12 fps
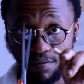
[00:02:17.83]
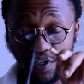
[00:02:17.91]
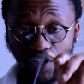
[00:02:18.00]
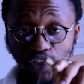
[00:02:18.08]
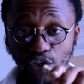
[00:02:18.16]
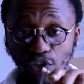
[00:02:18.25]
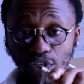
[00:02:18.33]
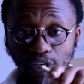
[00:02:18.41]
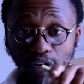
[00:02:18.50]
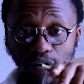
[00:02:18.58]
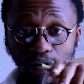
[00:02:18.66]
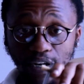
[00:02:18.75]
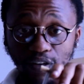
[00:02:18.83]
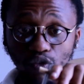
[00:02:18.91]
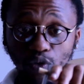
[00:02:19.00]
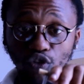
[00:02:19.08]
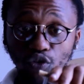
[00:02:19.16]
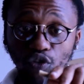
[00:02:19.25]
Scissors, right? So
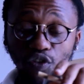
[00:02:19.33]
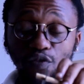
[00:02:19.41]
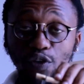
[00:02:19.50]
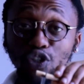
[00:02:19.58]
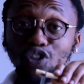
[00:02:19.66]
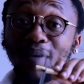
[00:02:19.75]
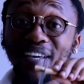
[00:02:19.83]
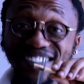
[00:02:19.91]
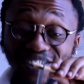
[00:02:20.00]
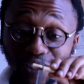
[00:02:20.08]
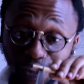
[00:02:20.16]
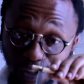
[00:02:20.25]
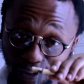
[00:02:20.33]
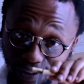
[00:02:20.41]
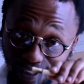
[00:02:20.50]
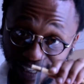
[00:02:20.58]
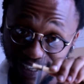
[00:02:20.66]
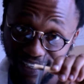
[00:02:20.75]
what you do is first you make a circle.
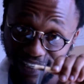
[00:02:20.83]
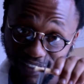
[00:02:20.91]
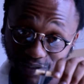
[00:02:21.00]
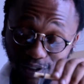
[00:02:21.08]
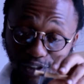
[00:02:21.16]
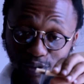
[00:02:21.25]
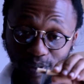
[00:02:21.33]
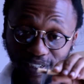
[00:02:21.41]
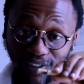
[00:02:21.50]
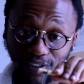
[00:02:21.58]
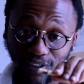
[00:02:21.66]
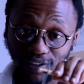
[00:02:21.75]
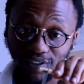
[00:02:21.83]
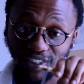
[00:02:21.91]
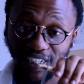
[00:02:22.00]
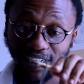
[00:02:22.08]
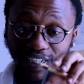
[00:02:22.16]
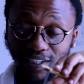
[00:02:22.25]
First you make a circle
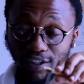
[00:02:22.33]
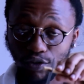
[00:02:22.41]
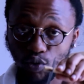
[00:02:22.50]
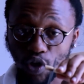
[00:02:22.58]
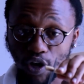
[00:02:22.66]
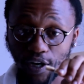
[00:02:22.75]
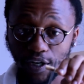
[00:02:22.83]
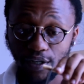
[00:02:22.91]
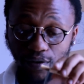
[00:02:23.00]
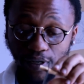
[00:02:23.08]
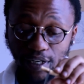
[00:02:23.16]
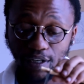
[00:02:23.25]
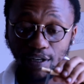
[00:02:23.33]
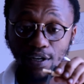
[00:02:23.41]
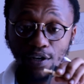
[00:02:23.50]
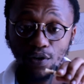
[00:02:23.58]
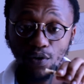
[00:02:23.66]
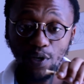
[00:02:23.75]
gently, not too hard, right?
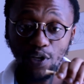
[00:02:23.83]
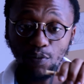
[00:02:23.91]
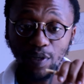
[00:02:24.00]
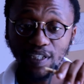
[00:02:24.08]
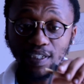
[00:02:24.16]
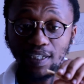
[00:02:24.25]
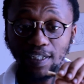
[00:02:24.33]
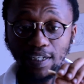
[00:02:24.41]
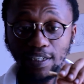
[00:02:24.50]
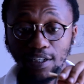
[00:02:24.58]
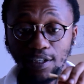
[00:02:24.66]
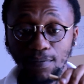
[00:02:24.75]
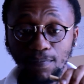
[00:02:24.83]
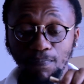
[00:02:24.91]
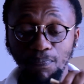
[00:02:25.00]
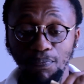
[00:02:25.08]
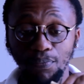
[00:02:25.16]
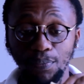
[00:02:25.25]
Where you're basically gonna,
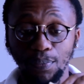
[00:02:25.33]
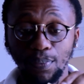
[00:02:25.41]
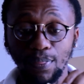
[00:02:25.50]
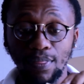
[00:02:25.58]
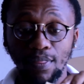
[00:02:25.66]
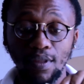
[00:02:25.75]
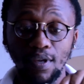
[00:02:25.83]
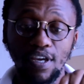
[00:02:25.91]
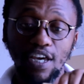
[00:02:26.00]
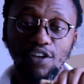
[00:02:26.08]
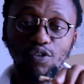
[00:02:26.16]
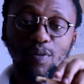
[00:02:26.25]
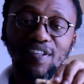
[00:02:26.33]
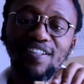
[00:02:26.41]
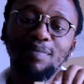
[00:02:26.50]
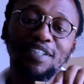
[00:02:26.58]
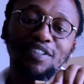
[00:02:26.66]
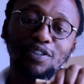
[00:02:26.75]
yeah, you
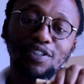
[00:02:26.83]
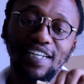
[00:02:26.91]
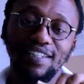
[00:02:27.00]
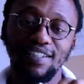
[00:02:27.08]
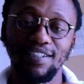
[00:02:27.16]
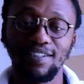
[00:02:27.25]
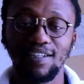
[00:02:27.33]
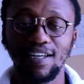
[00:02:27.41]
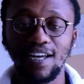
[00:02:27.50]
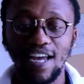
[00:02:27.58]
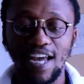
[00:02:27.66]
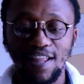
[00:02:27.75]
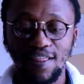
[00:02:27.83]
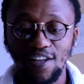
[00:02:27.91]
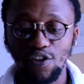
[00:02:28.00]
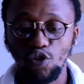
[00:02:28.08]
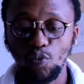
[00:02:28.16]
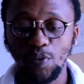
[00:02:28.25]
basically make a circle like this, and
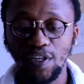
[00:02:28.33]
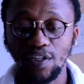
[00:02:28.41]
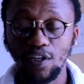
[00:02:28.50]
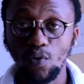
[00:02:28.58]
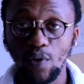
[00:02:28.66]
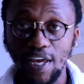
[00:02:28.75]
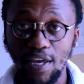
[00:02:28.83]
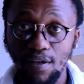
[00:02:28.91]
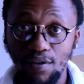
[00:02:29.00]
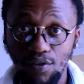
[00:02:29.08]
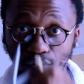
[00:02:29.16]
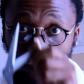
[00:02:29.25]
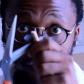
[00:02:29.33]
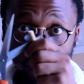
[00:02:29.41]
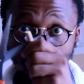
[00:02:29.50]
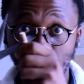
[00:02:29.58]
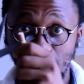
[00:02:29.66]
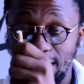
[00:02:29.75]
then you peel away using your
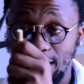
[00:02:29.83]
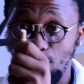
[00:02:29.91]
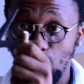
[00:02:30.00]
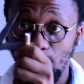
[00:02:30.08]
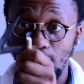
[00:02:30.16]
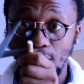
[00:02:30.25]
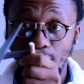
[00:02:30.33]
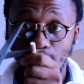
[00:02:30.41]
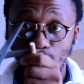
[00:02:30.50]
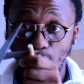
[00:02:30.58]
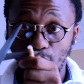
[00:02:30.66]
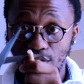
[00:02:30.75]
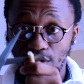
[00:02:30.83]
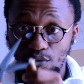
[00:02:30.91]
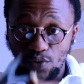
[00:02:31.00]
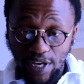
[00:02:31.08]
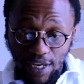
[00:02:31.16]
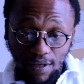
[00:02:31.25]
thumb like I'm doing. You peel
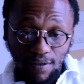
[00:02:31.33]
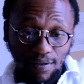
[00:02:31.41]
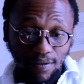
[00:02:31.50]
away.